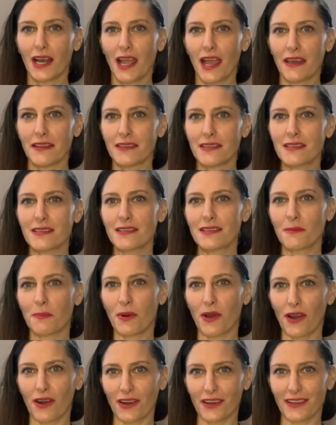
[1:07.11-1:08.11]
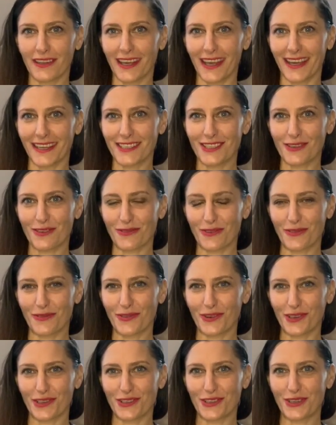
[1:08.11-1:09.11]
and this is the part that's
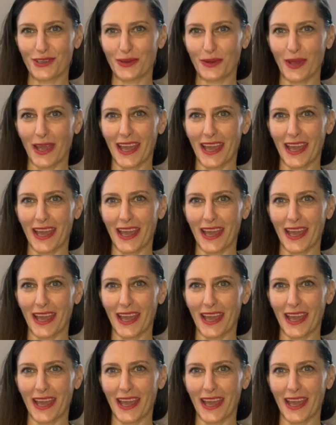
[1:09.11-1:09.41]
referred to